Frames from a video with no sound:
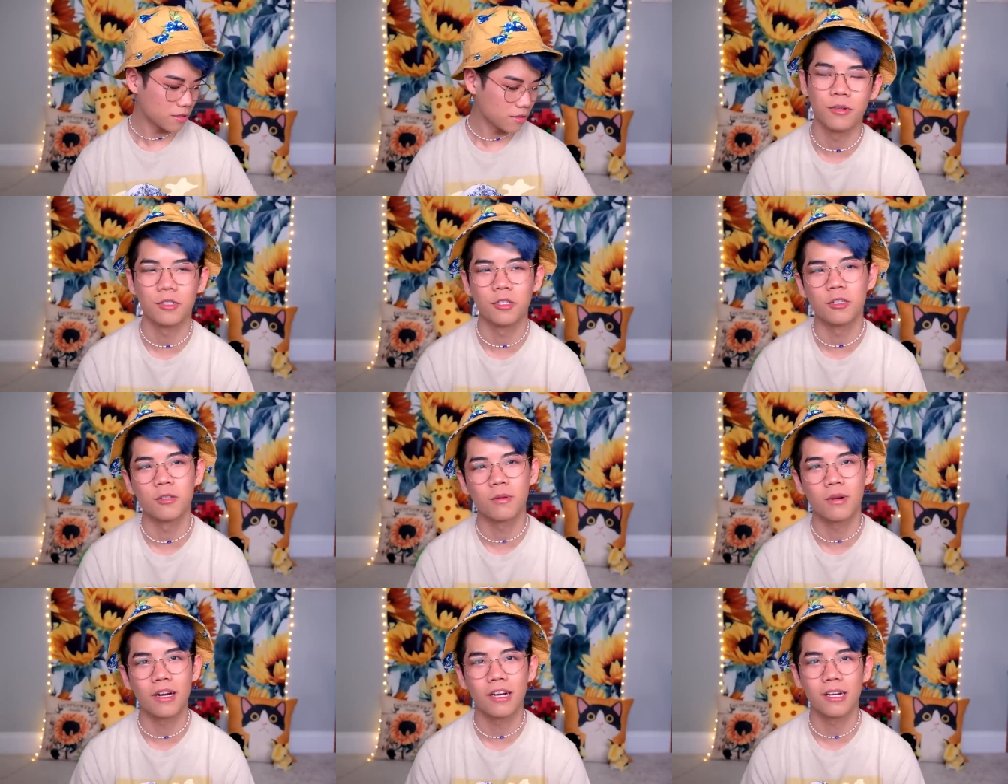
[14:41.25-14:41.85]
which
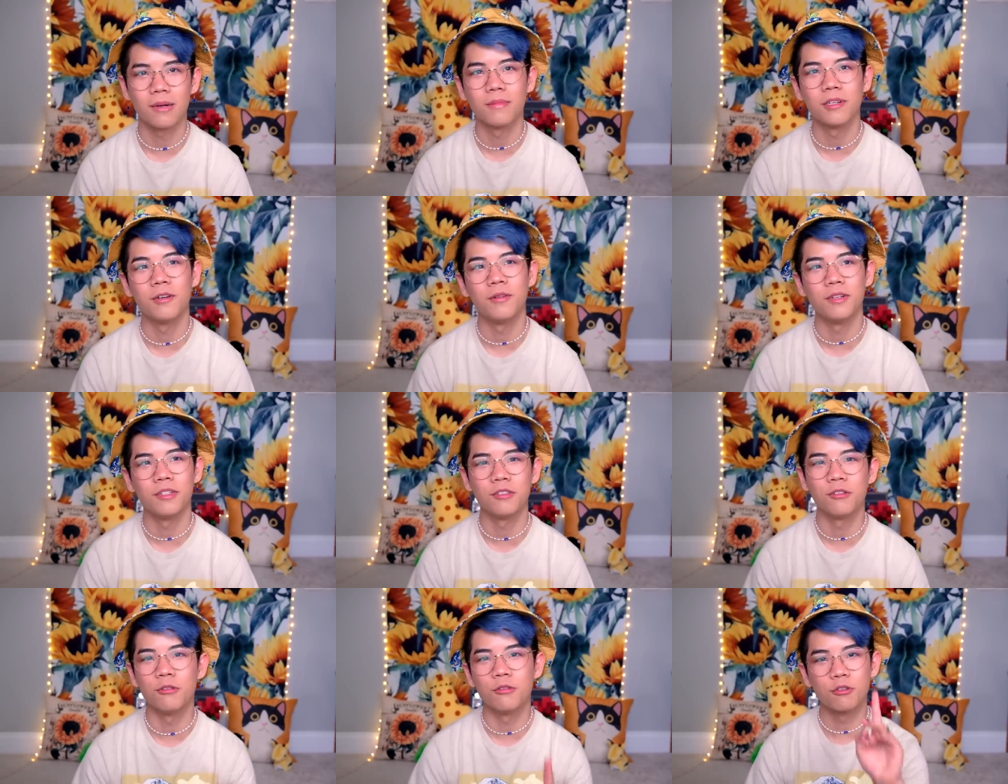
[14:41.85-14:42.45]
is why I'm
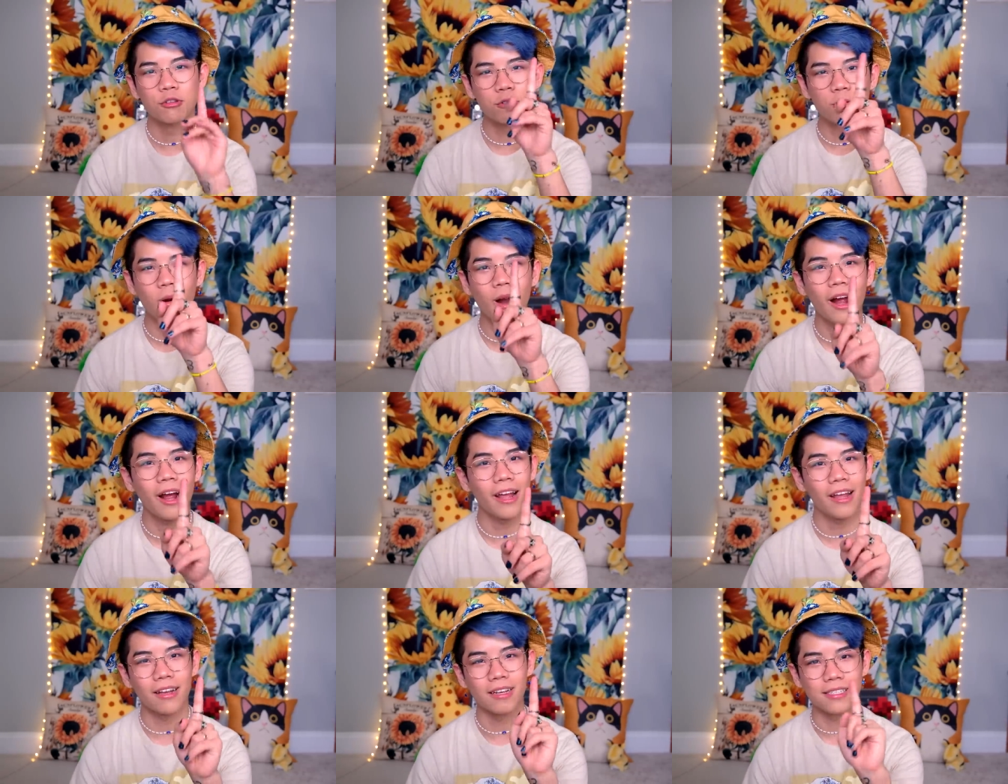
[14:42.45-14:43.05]
going to
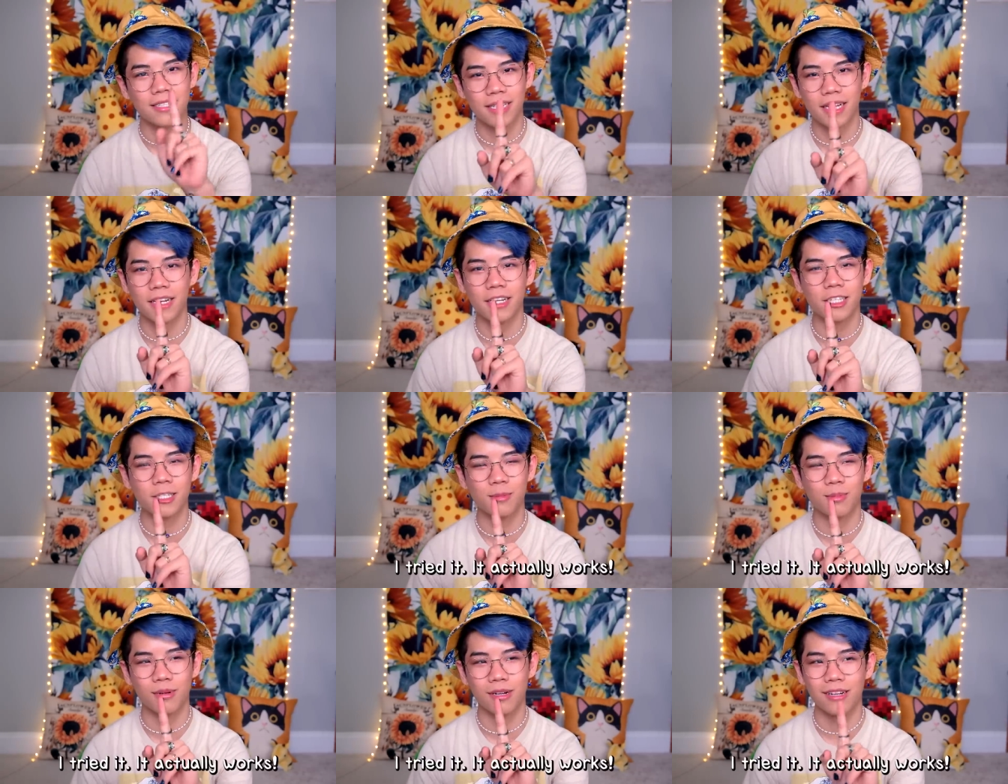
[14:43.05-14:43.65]
try a setting
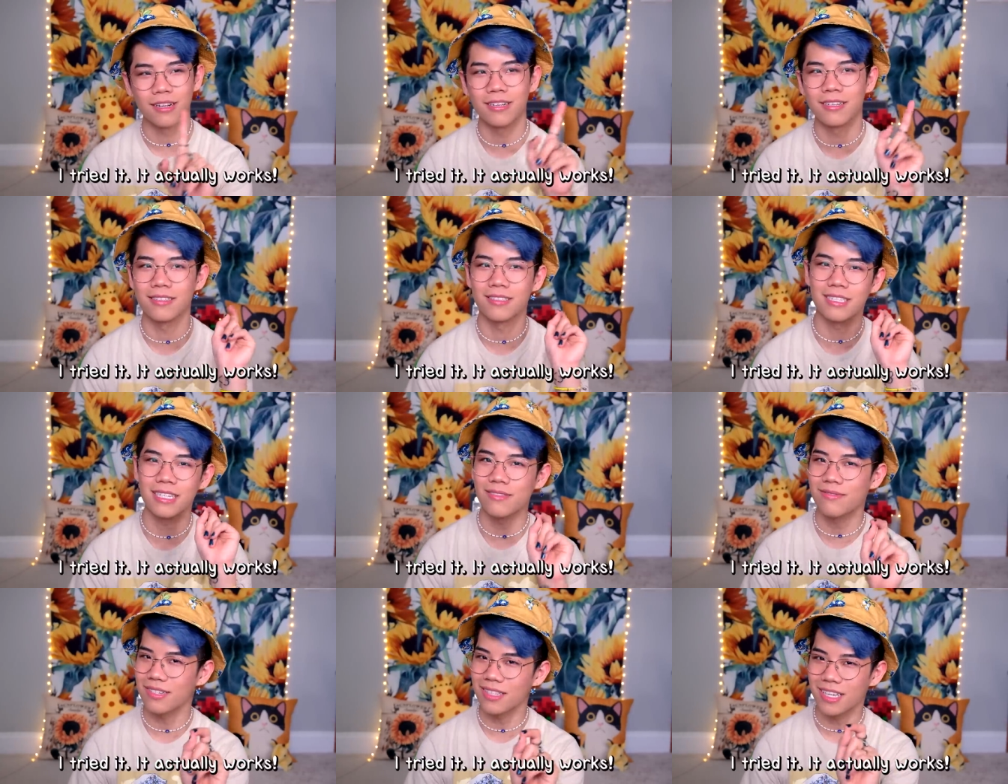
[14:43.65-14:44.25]
spray, cause
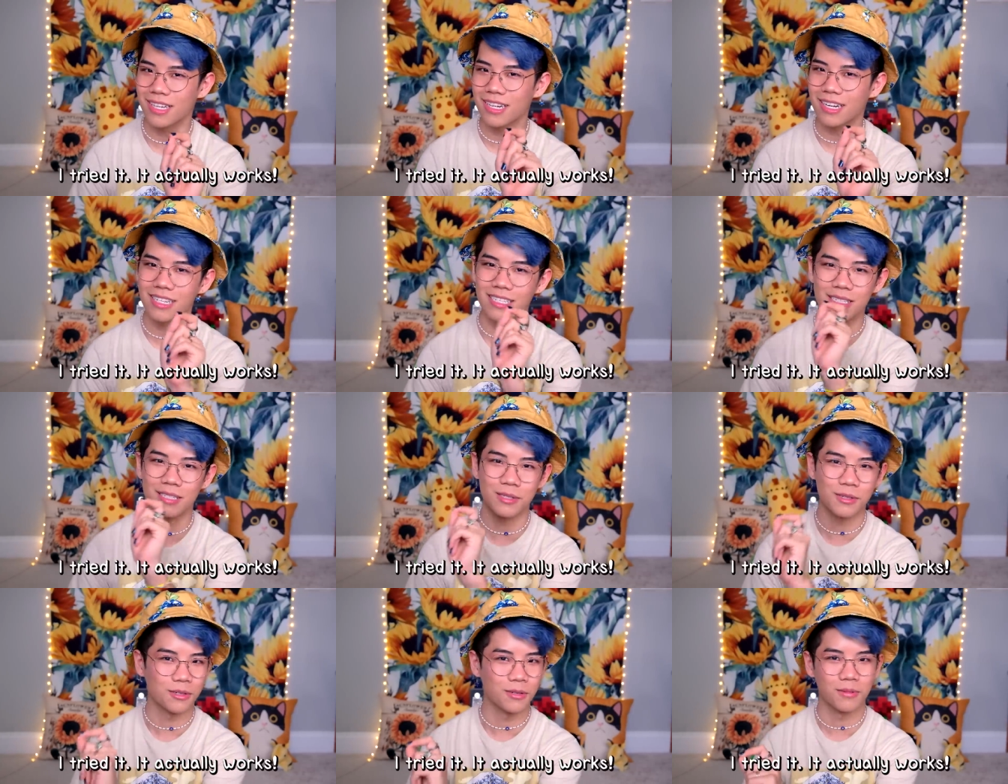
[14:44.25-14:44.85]
even then I
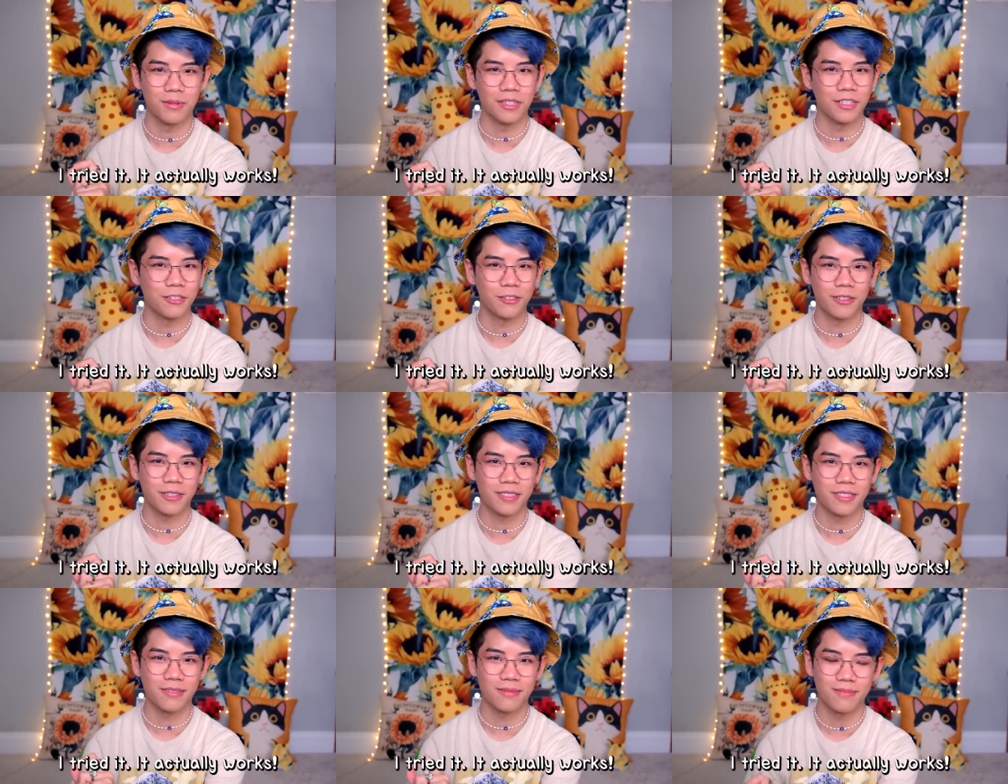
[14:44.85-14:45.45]
still don't really
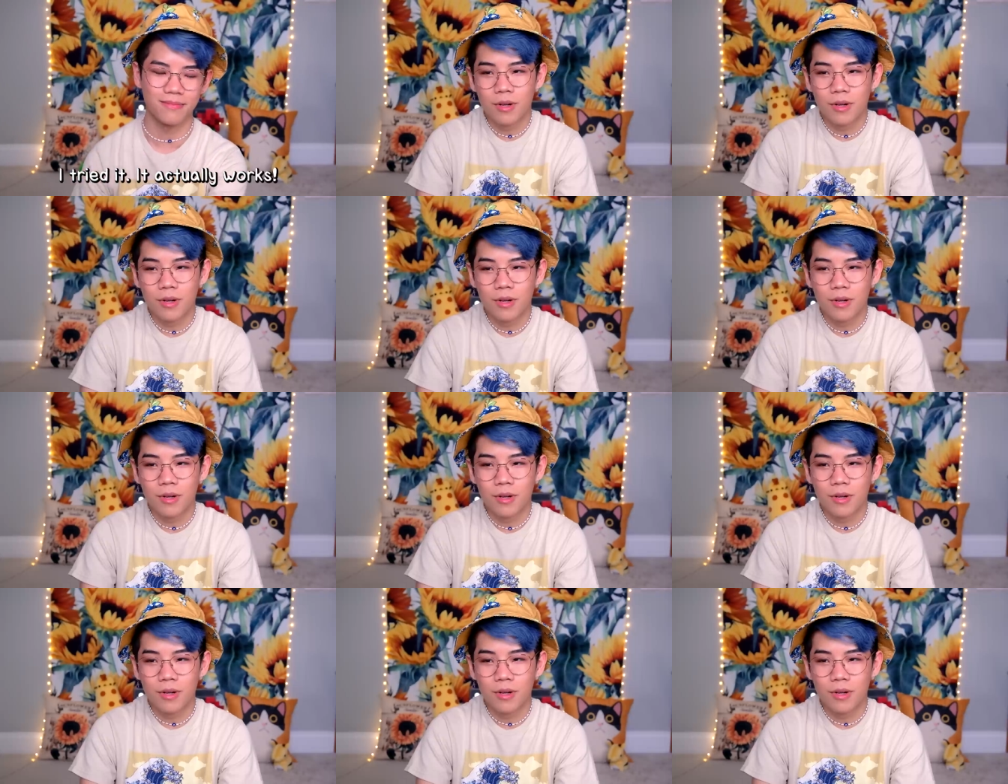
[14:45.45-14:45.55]
trust them.